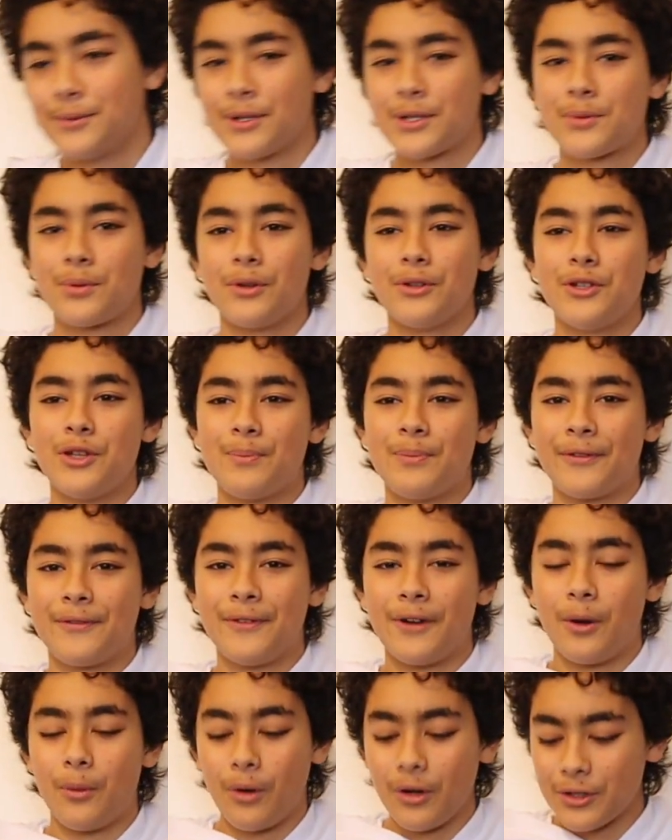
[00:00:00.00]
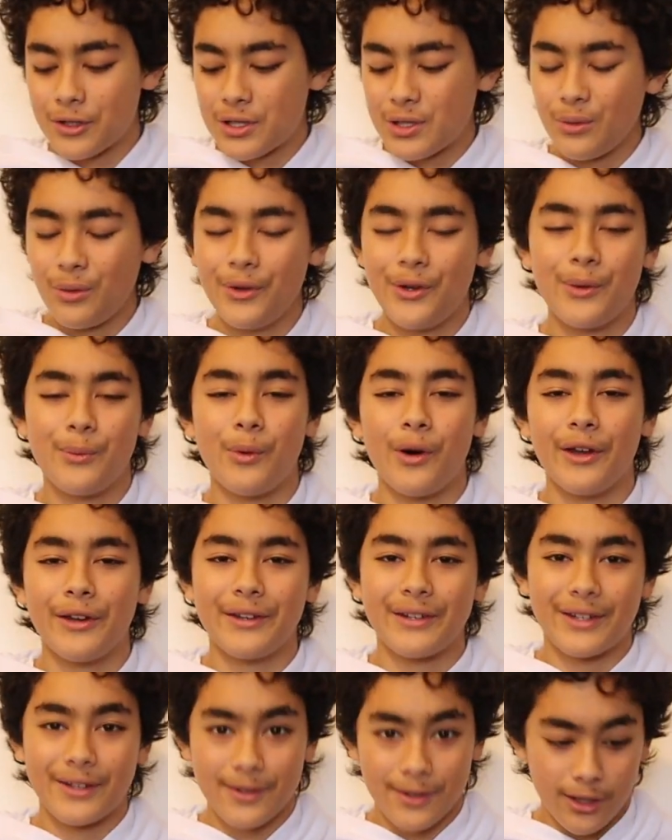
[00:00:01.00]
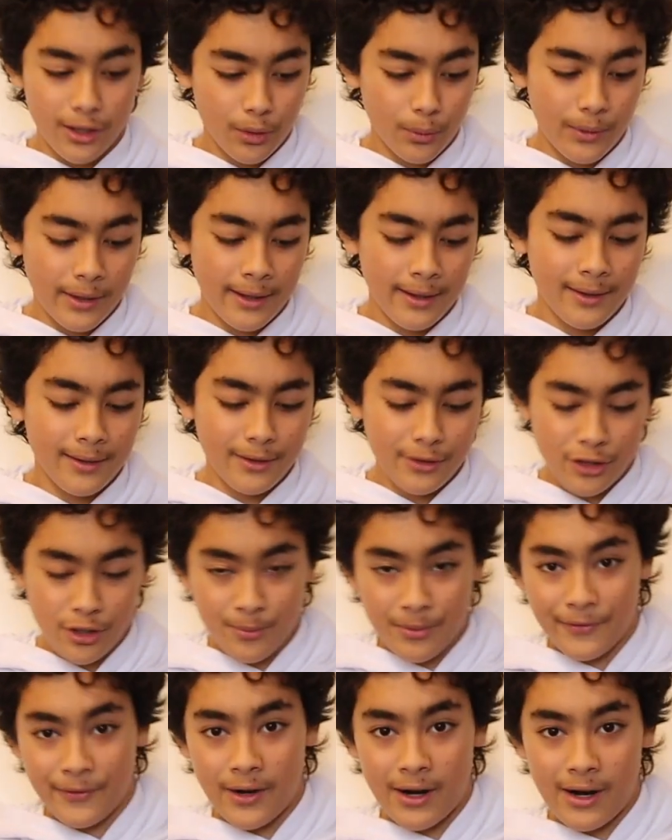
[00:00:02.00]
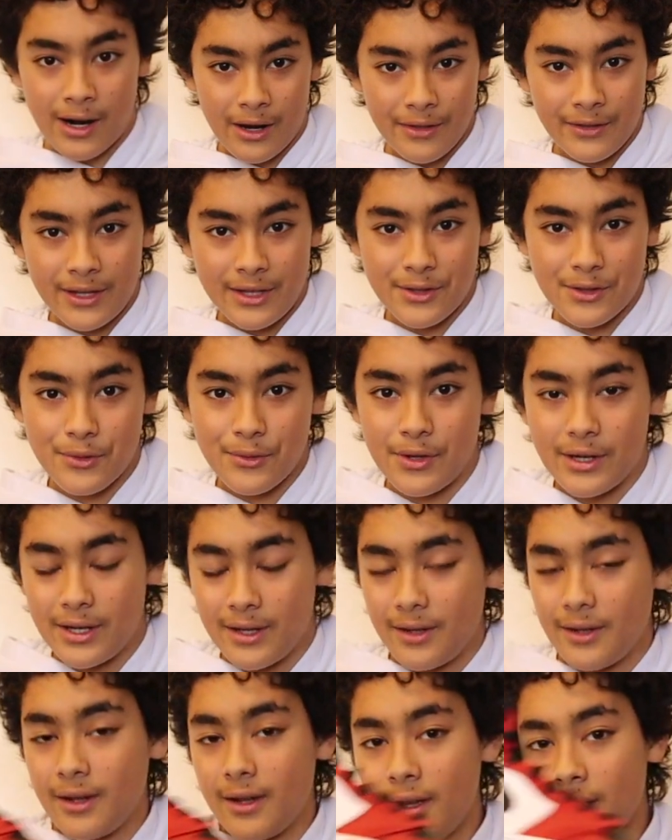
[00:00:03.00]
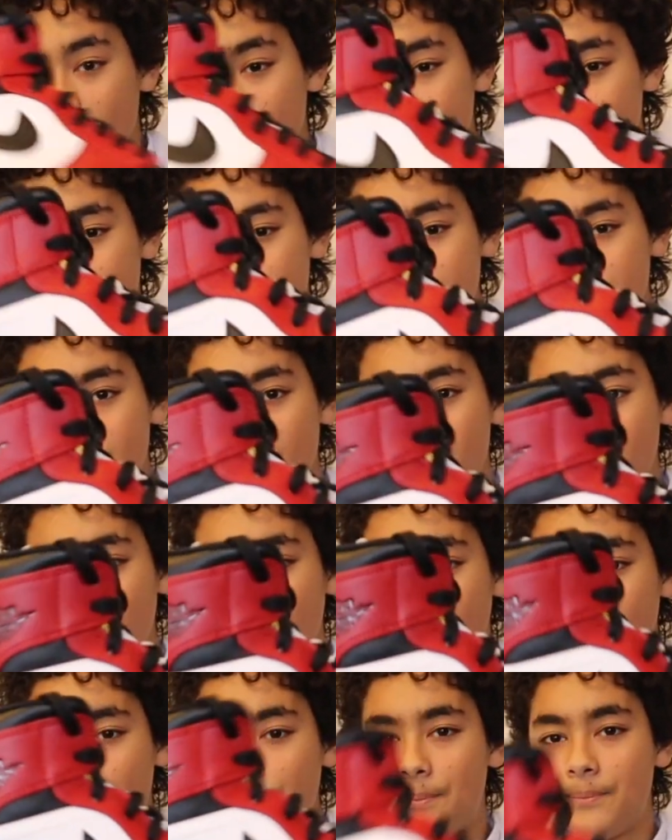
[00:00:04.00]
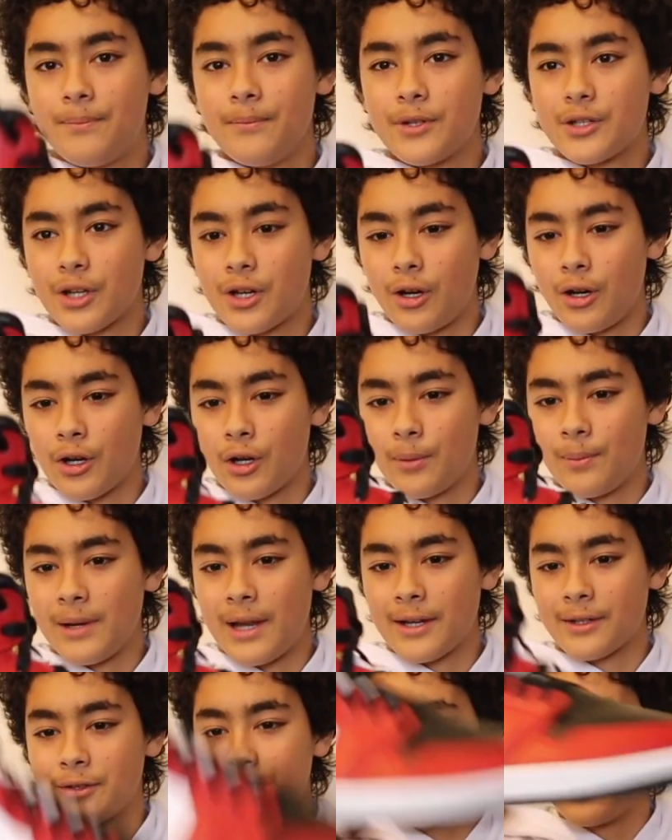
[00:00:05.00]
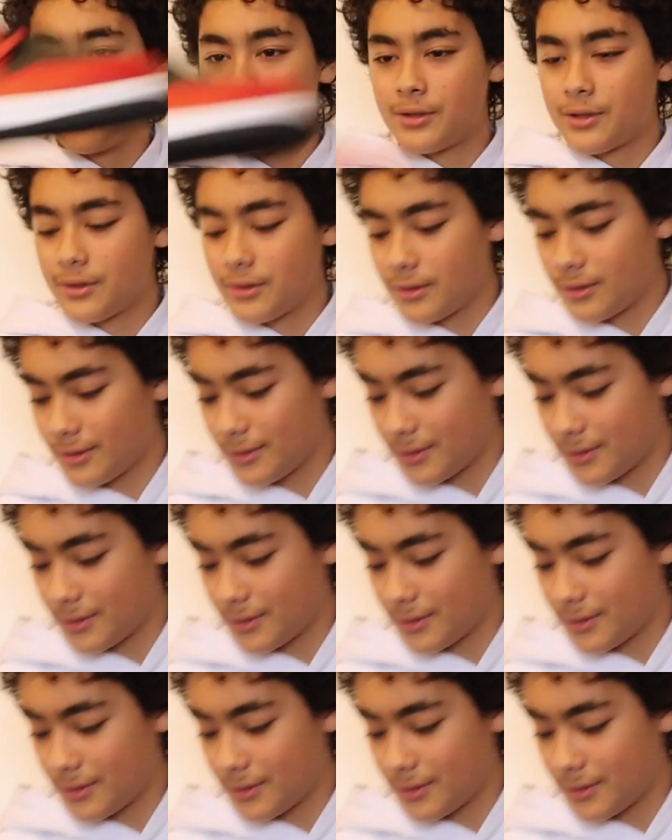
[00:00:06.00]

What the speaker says: Which one do you prefer? What Jordan 1 colorway do you prefer of these three? These are the Chicago Black Toes.